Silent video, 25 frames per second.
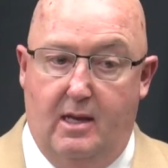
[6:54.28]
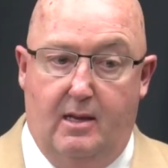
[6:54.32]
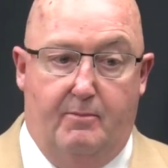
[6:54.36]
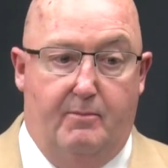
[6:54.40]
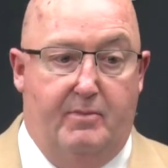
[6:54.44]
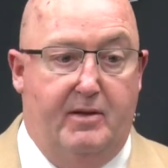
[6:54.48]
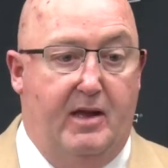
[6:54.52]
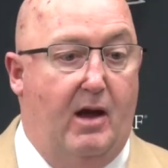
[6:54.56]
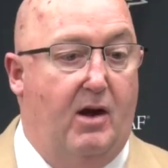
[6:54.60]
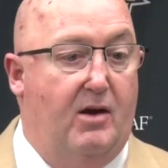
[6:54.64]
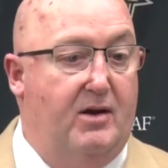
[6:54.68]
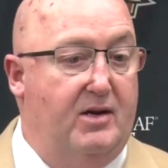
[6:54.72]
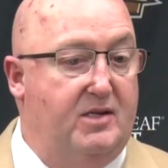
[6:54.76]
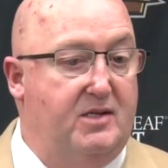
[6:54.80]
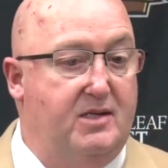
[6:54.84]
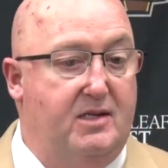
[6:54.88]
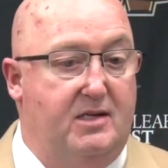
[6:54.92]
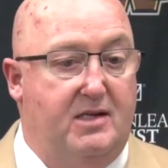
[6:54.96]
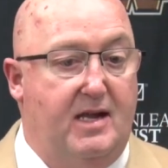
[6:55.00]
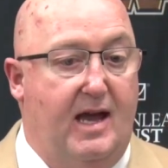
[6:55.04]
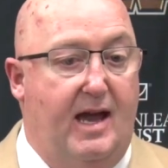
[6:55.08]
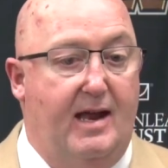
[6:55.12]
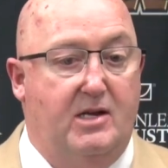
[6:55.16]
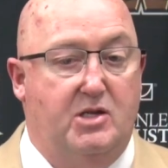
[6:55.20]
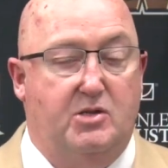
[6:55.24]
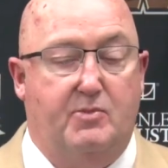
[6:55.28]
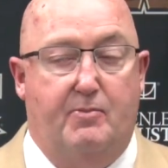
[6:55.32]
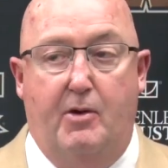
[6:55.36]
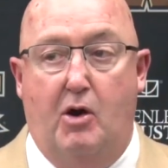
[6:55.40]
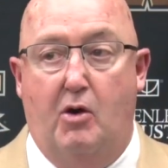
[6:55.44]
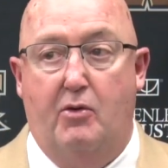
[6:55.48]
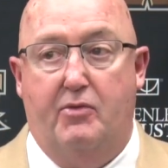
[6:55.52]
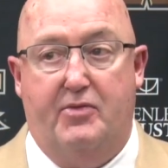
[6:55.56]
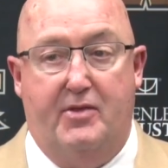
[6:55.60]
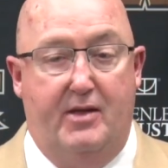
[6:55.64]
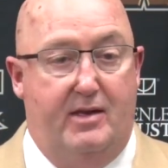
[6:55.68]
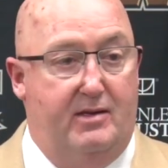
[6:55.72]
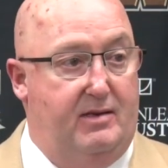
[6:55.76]
B. Artis and Titus
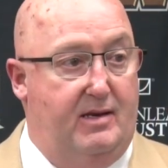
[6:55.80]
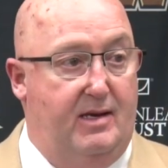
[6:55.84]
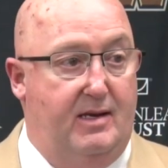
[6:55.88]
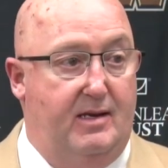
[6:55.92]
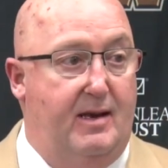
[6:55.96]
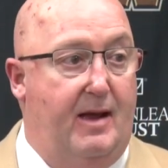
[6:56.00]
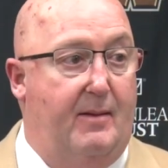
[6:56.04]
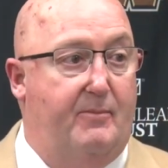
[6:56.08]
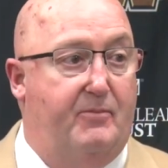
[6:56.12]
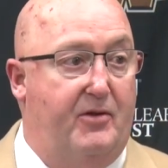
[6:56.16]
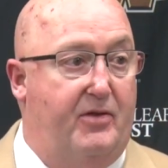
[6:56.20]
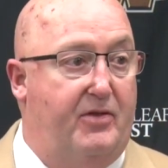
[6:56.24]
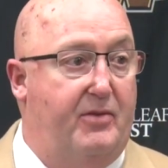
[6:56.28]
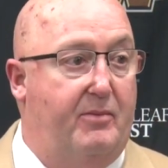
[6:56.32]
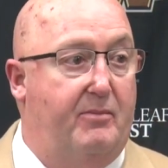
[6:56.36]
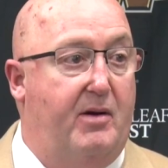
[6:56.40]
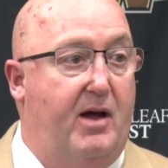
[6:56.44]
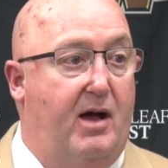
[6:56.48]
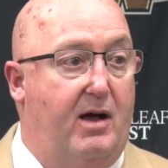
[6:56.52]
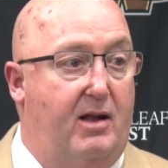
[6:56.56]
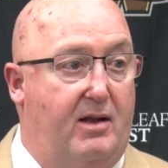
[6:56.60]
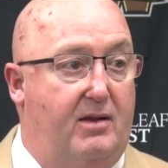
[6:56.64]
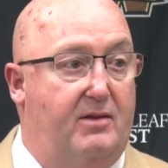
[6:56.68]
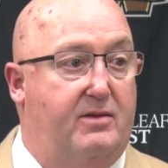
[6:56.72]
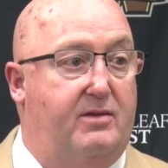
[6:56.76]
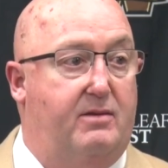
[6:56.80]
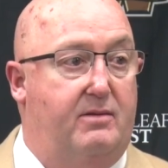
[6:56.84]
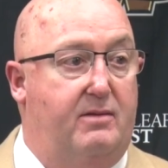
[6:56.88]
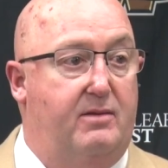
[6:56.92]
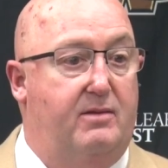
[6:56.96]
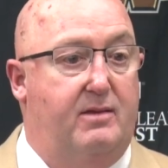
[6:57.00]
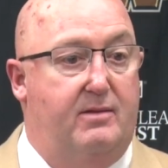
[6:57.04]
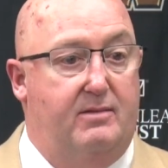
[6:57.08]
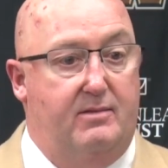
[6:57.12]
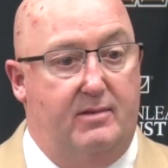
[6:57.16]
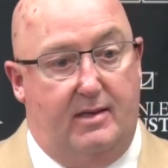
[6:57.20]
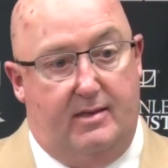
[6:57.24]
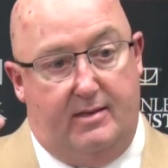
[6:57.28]
both ended up with the ball
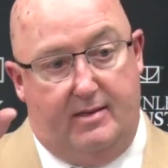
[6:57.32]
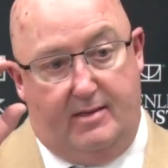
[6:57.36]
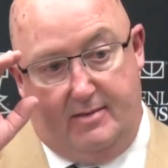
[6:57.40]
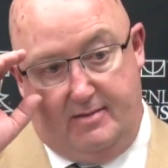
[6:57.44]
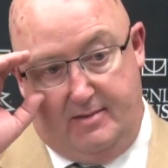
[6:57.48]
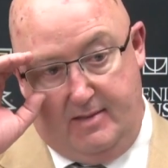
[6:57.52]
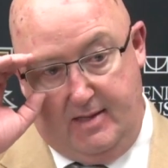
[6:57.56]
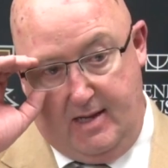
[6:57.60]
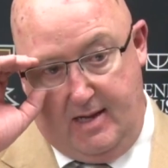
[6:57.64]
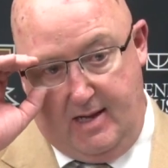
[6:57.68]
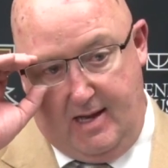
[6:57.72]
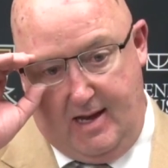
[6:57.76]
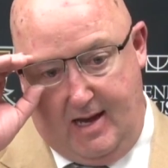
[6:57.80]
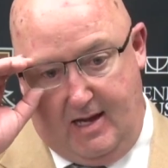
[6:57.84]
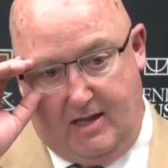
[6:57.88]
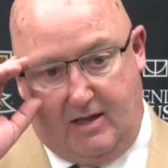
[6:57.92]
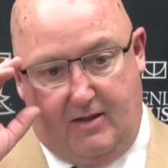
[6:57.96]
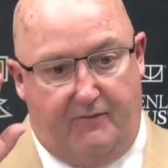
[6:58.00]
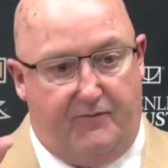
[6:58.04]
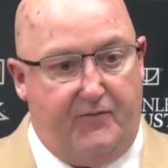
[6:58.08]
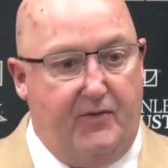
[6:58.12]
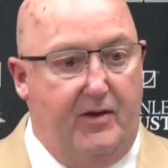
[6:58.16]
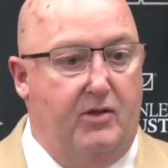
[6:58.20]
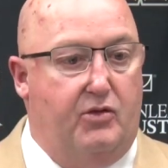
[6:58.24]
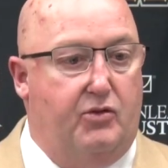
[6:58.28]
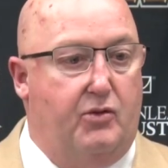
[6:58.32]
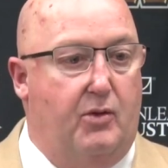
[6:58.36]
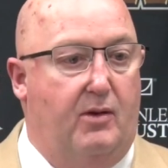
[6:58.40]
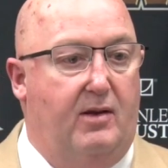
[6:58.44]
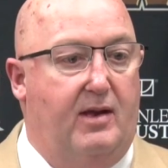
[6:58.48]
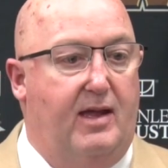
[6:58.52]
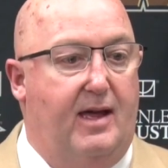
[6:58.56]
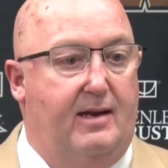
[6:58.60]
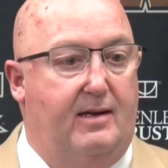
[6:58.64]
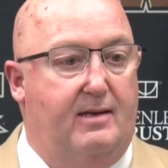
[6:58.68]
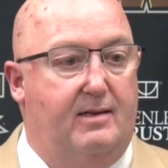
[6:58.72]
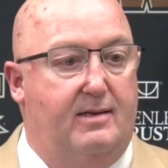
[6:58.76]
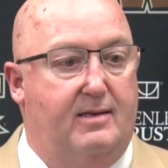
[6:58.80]
at the free throw
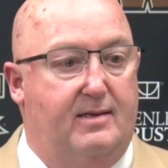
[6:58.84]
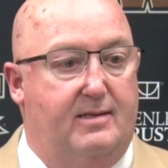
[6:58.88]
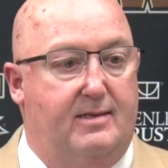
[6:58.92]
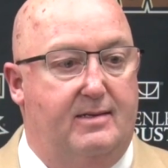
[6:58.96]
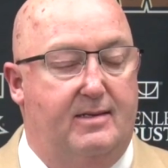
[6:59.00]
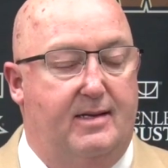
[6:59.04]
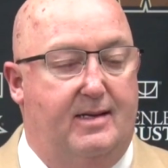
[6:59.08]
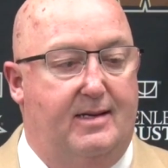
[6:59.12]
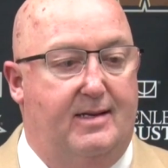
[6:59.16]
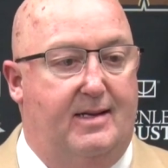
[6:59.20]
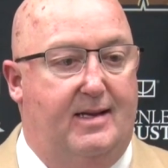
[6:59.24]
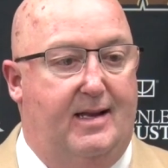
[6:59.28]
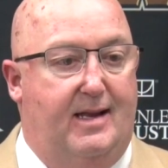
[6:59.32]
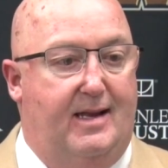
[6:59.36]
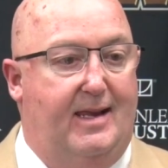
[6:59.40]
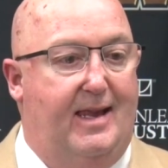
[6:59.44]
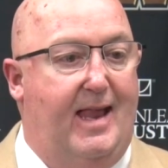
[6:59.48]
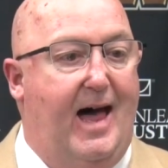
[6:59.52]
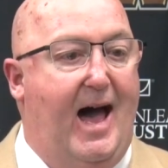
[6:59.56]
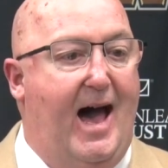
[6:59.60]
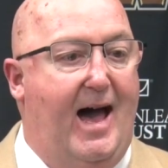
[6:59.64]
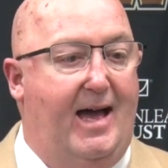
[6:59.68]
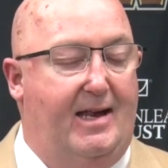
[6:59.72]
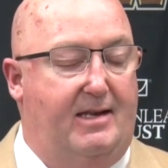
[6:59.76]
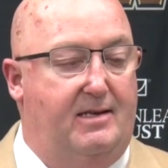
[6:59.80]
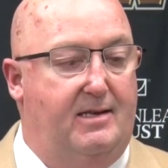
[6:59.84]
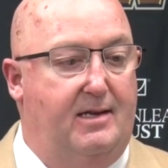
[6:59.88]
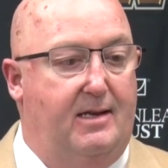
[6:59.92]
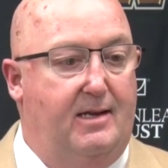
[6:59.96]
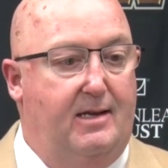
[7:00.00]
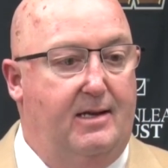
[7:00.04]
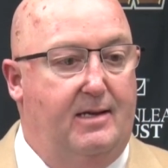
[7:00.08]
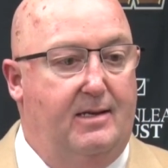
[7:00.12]
line a lot.